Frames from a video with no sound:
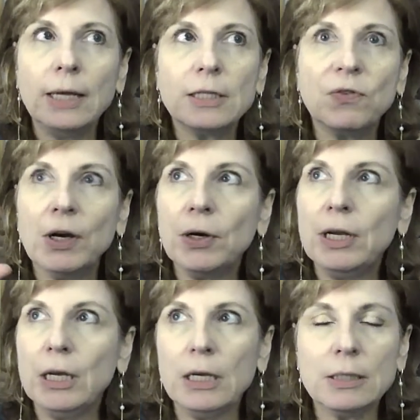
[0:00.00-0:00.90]
it's
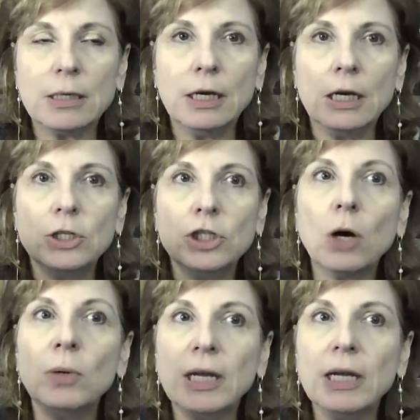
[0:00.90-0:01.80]
very easy.
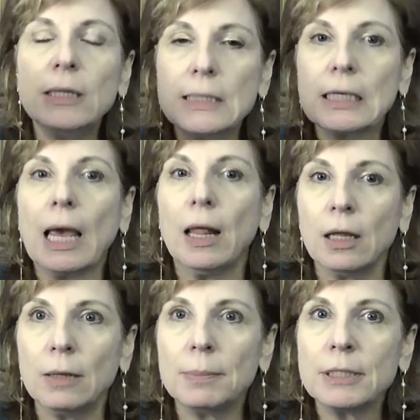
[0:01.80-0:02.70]
Don't eat the
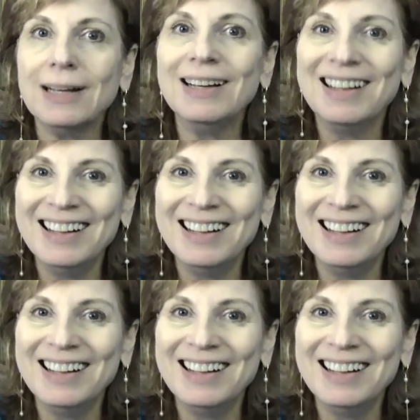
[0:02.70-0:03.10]
scallops.